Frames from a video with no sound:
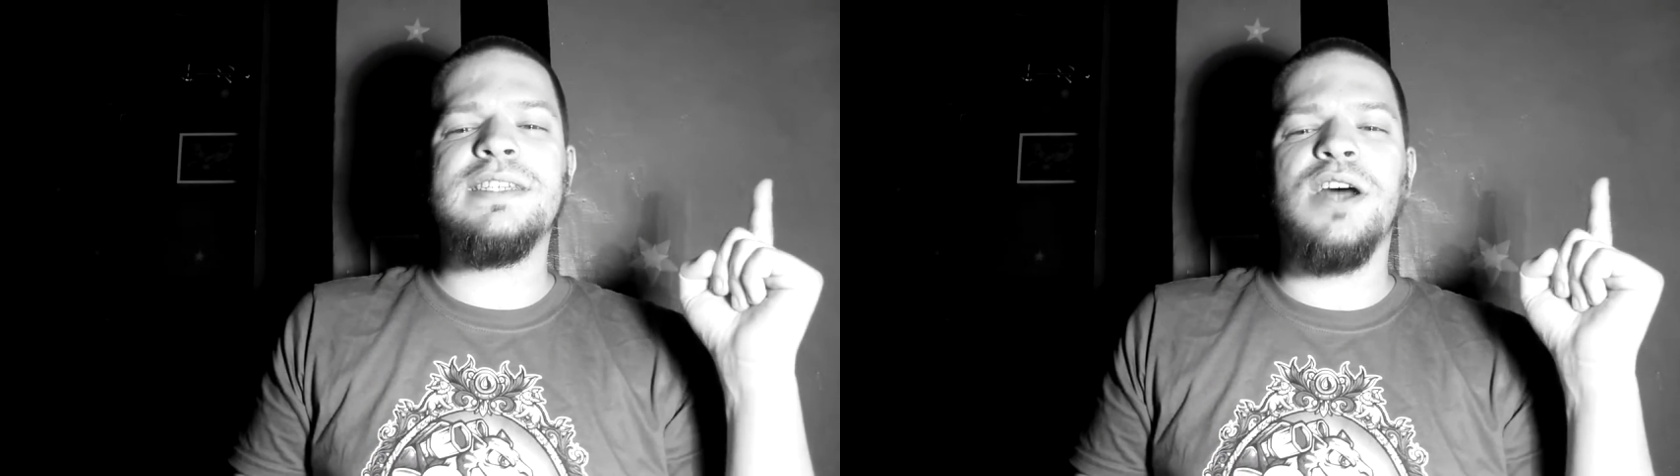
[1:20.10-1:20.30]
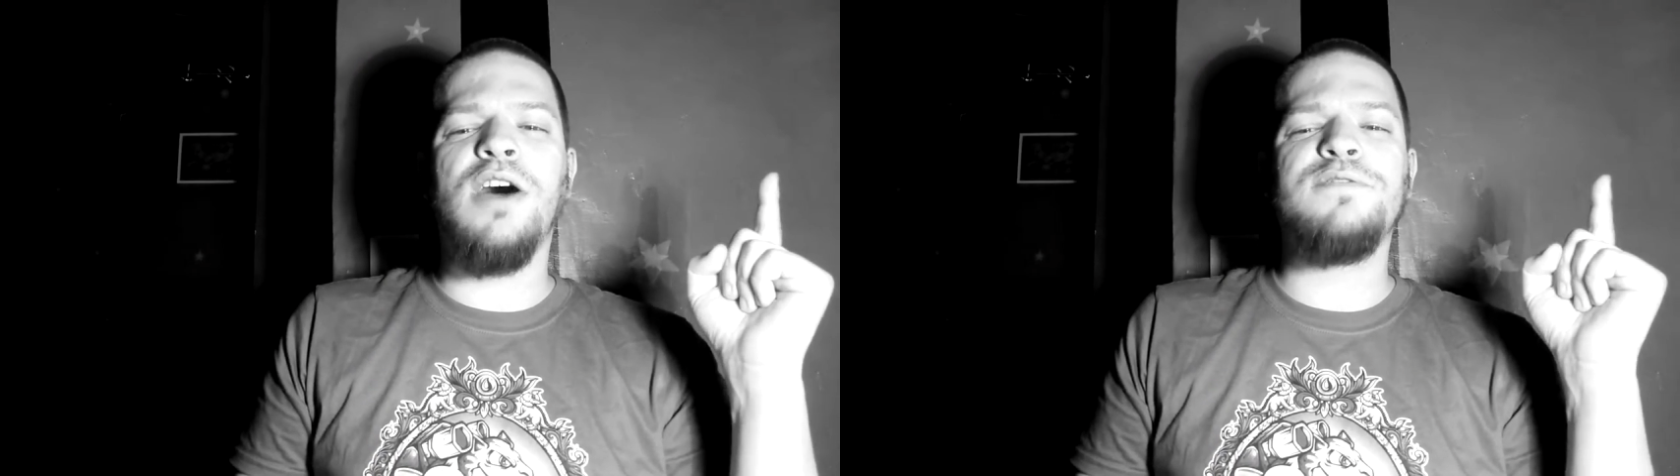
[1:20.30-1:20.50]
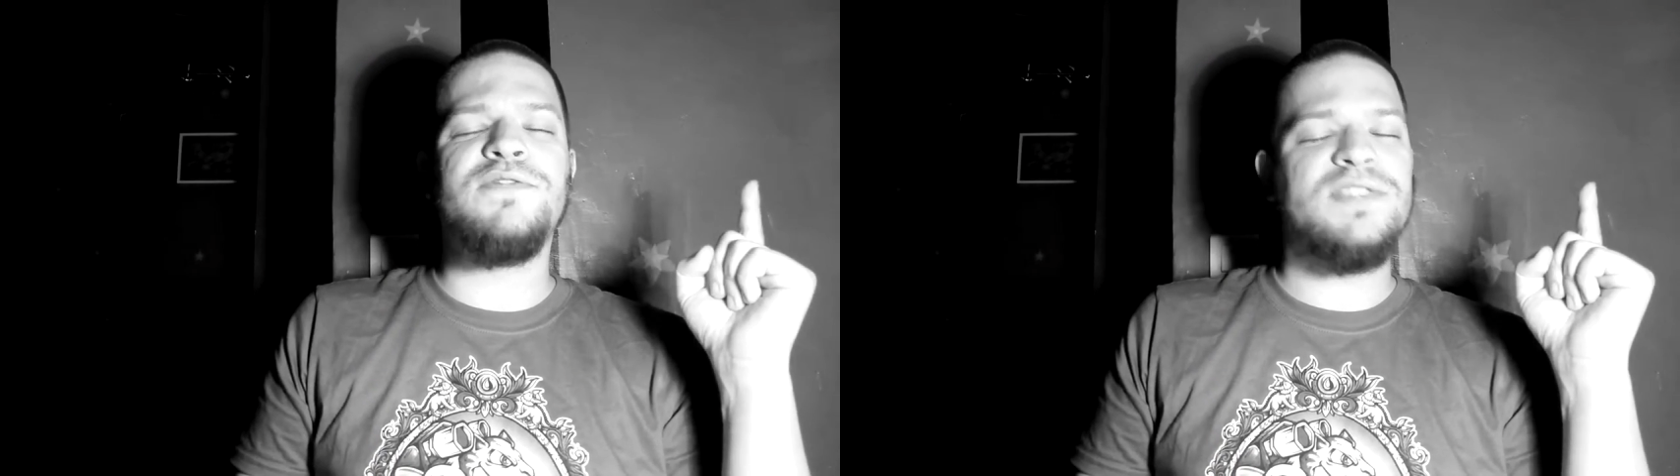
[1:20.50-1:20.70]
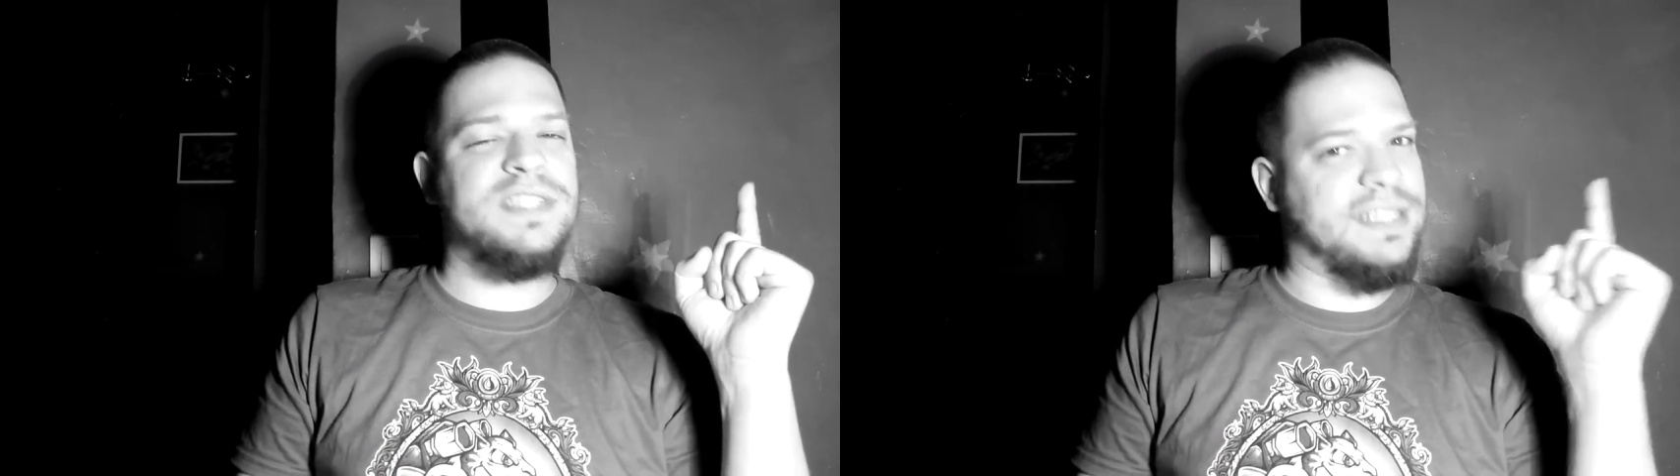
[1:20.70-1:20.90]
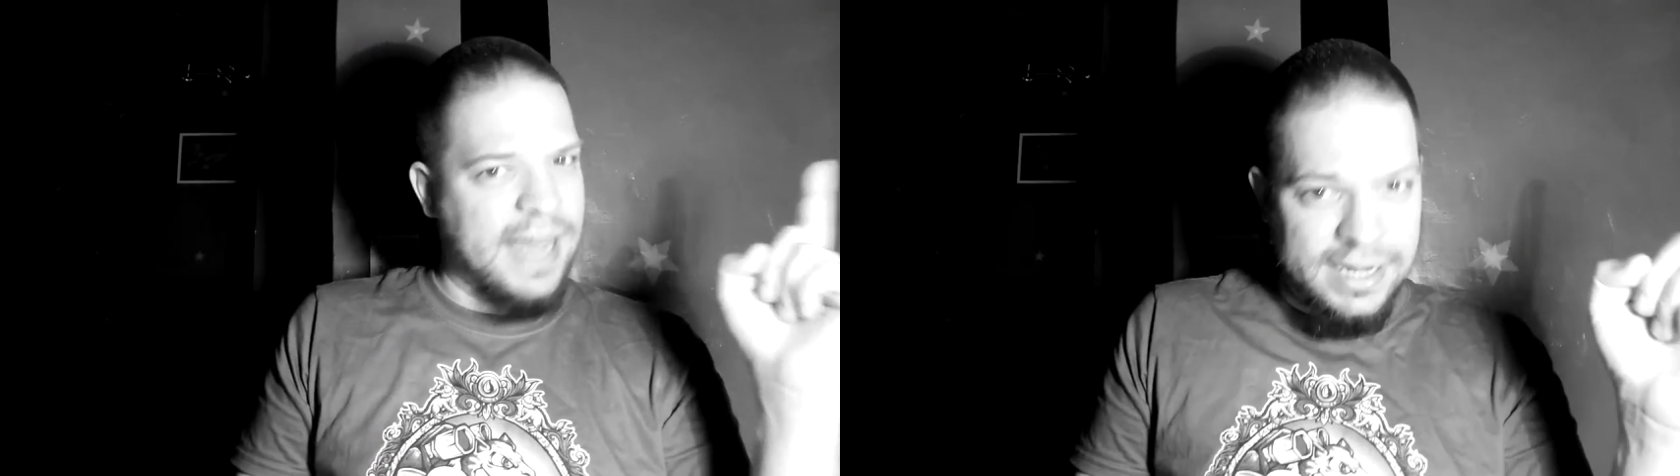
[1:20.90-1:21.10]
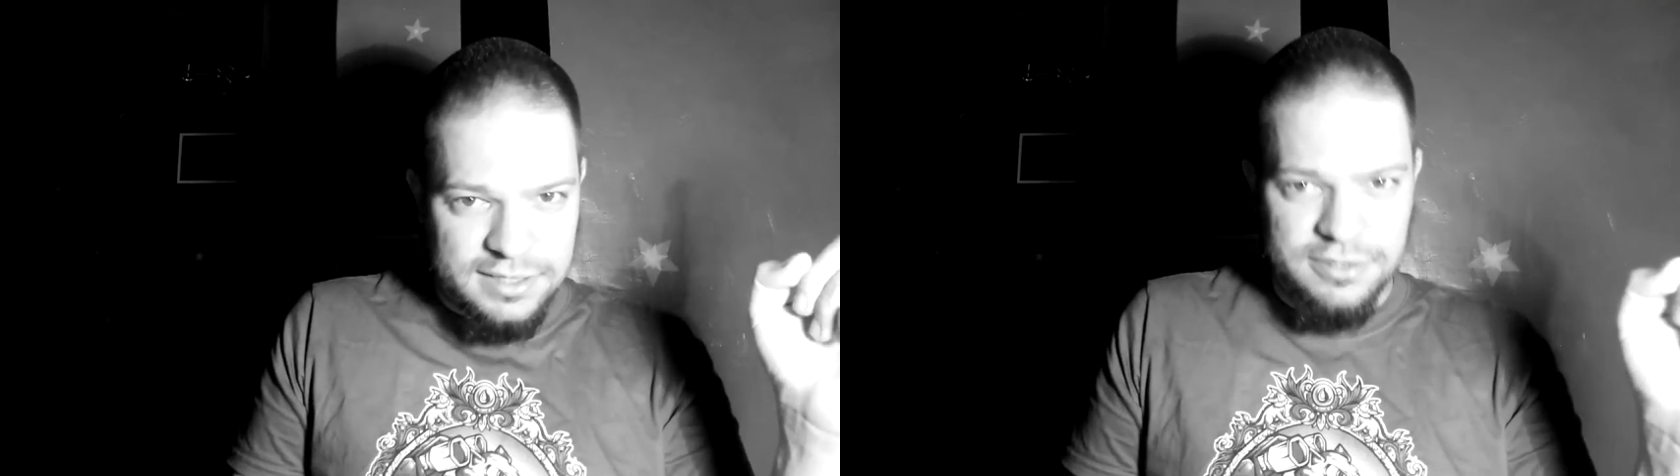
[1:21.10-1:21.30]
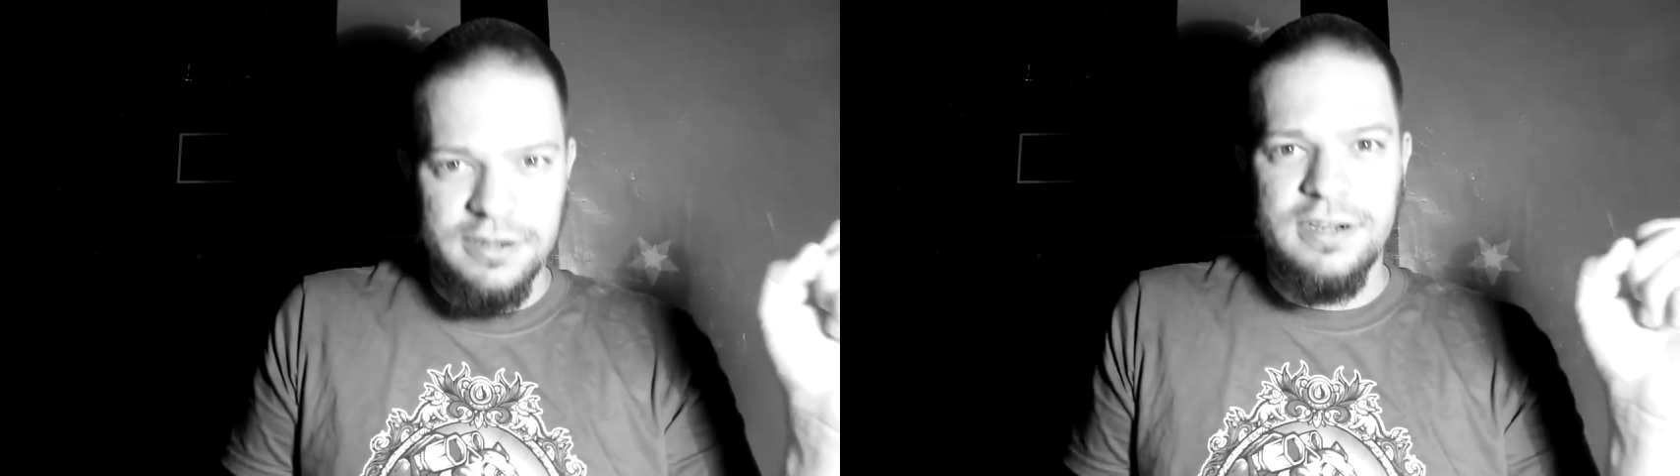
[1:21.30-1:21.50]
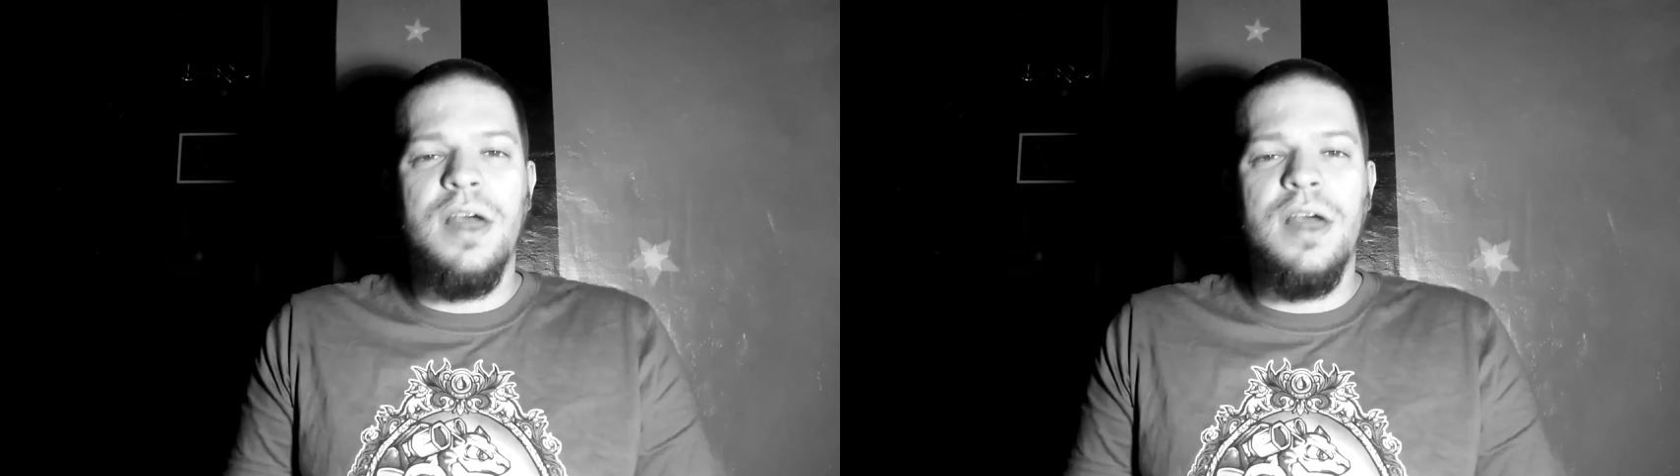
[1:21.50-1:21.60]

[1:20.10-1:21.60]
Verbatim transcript: Hofstadter.